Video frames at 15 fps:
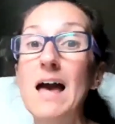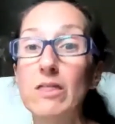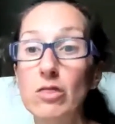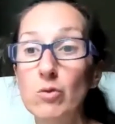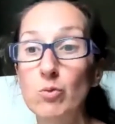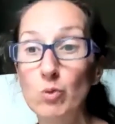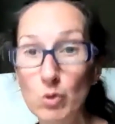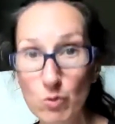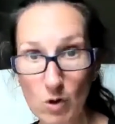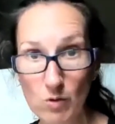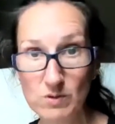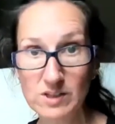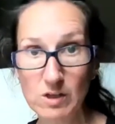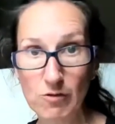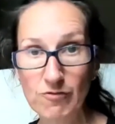through those
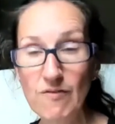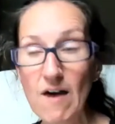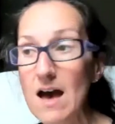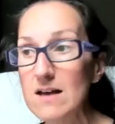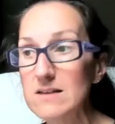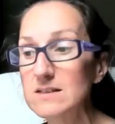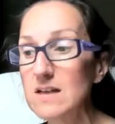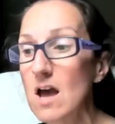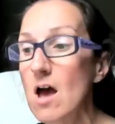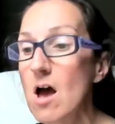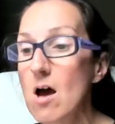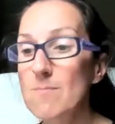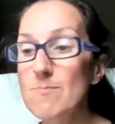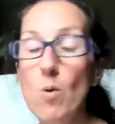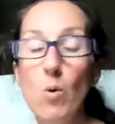so fast,
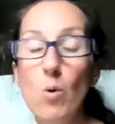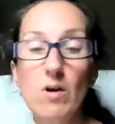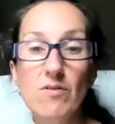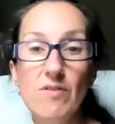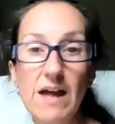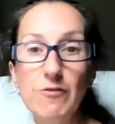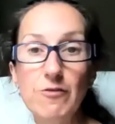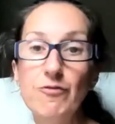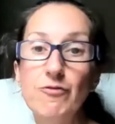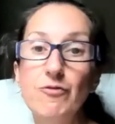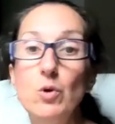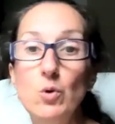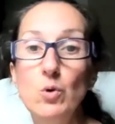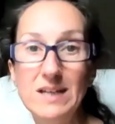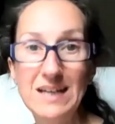more than
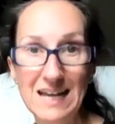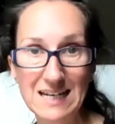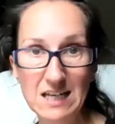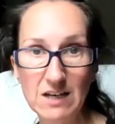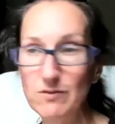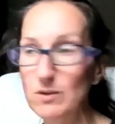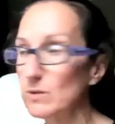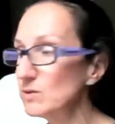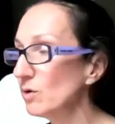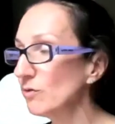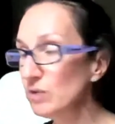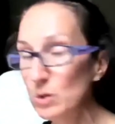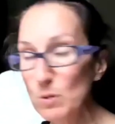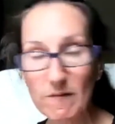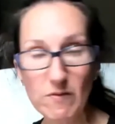food can give you. So if
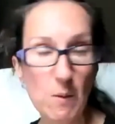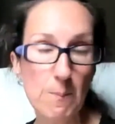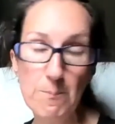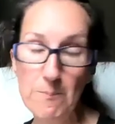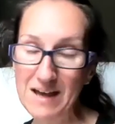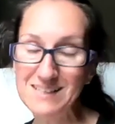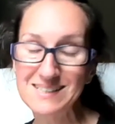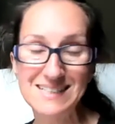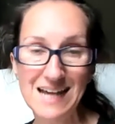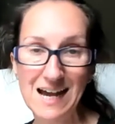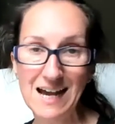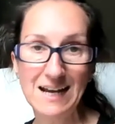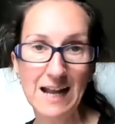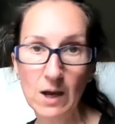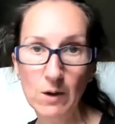you have the best
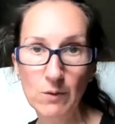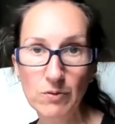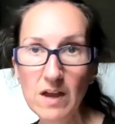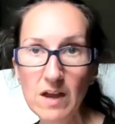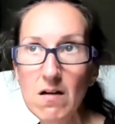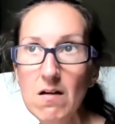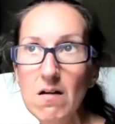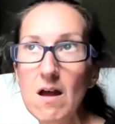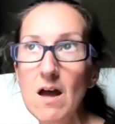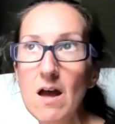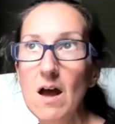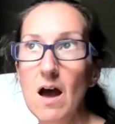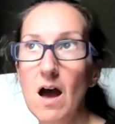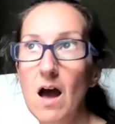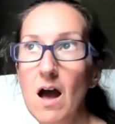diet out there,
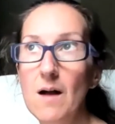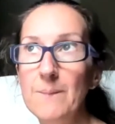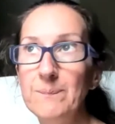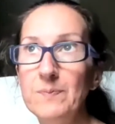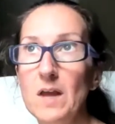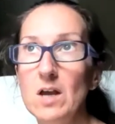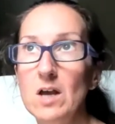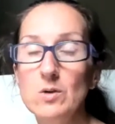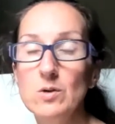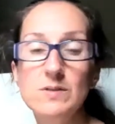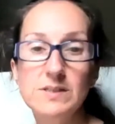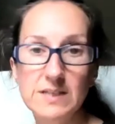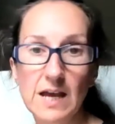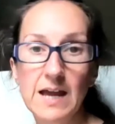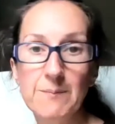
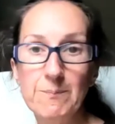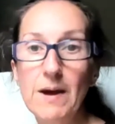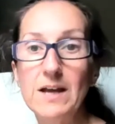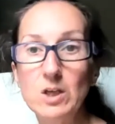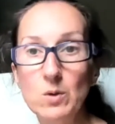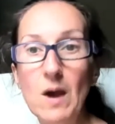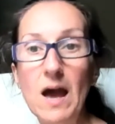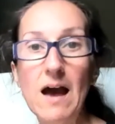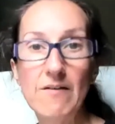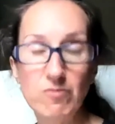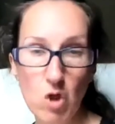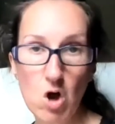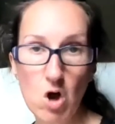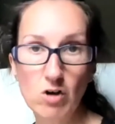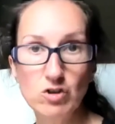but you have
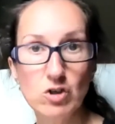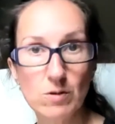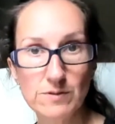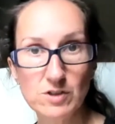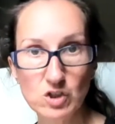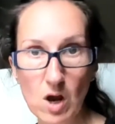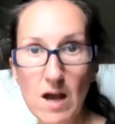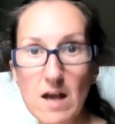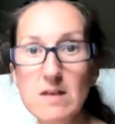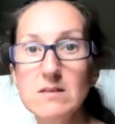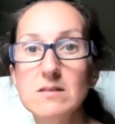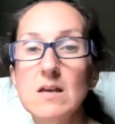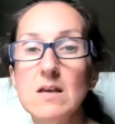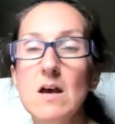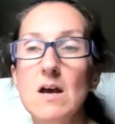long-term stress,